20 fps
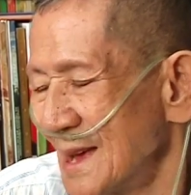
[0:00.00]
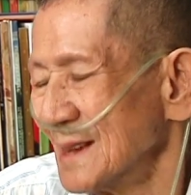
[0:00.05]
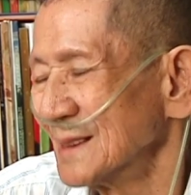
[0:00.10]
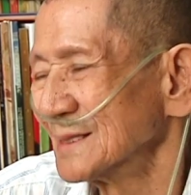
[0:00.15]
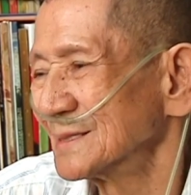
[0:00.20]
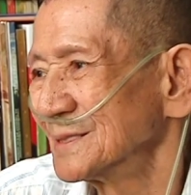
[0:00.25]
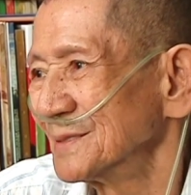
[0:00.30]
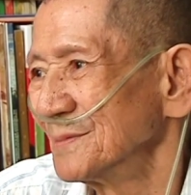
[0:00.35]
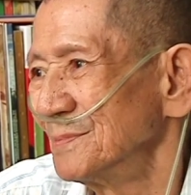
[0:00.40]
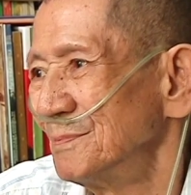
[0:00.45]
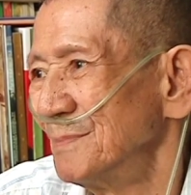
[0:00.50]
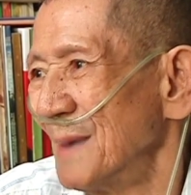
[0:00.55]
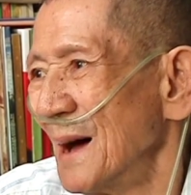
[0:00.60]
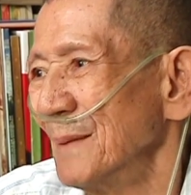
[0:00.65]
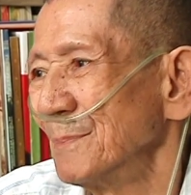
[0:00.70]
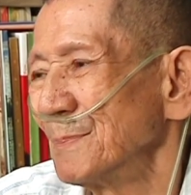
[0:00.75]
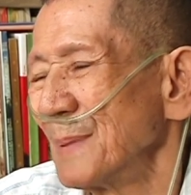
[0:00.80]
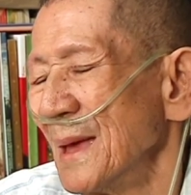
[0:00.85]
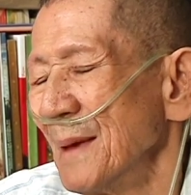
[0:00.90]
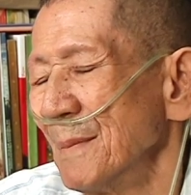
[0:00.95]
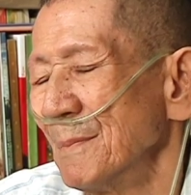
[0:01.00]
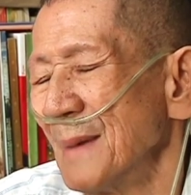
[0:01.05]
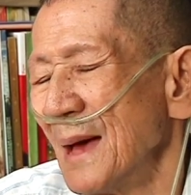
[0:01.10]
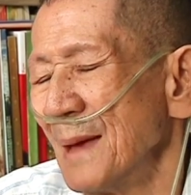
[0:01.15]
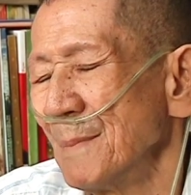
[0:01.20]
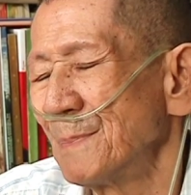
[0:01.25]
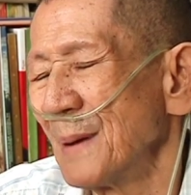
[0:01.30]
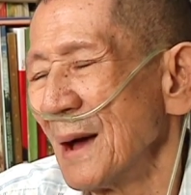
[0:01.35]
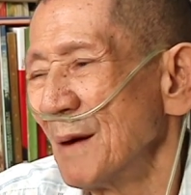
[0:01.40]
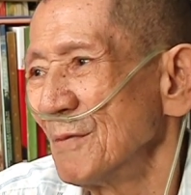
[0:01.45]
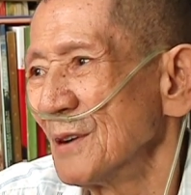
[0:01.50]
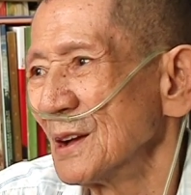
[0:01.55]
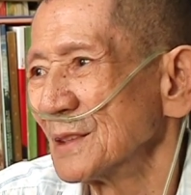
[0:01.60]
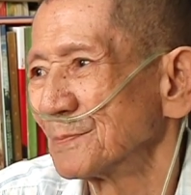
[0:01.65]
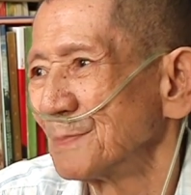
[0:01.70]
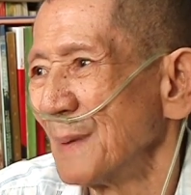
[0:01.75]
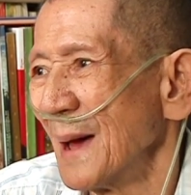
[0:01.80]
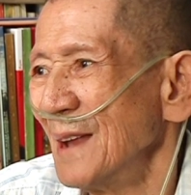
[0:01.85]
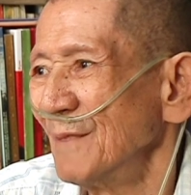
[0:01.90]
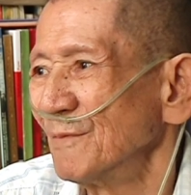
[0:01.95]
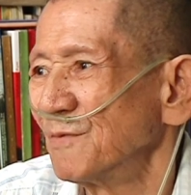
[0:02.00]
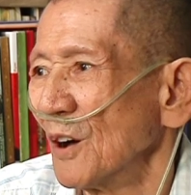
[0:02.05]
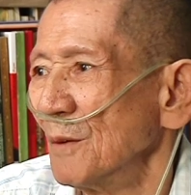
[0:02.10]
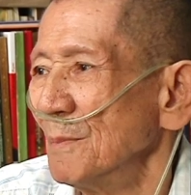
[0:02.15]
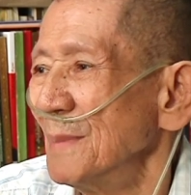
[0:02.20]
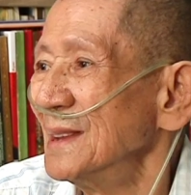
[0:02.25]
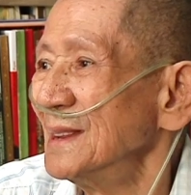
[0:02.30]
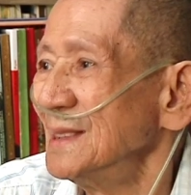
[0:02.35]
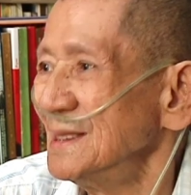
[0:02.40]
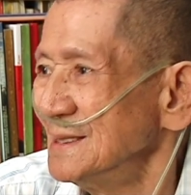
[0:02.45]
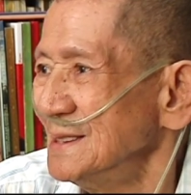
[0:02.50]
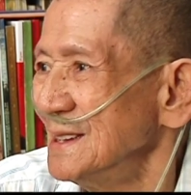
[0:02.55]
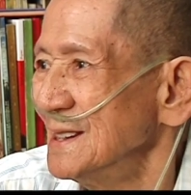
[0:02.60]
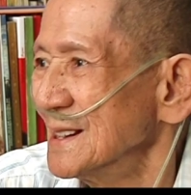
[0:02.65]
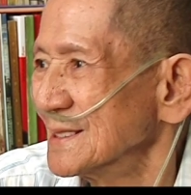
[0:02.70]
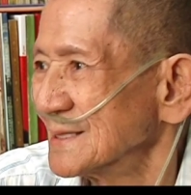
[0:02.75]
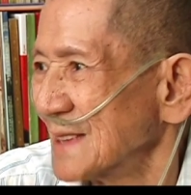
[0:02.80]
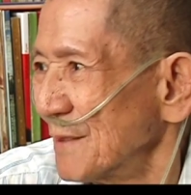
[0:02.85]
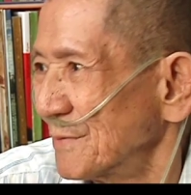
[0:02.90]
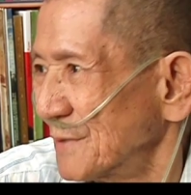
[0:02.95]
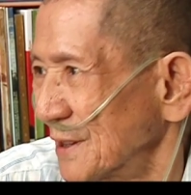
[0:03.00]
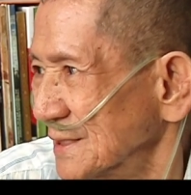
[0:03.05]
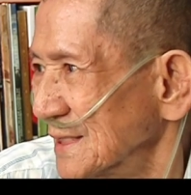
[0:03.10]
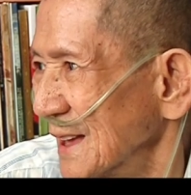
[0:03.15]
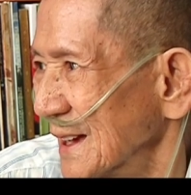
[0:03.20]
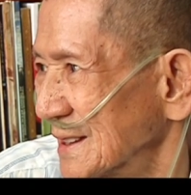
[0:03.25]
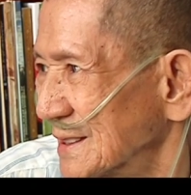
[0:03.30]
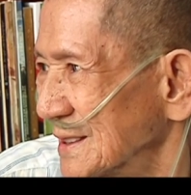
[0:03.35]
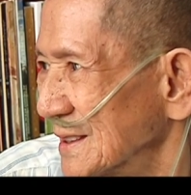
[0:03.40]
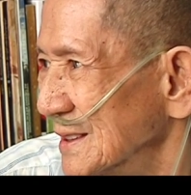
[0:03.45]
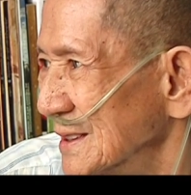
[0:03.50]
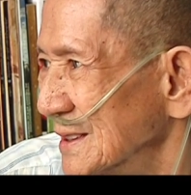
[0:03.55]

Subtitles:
Yes. So my pen was banned for many years after that.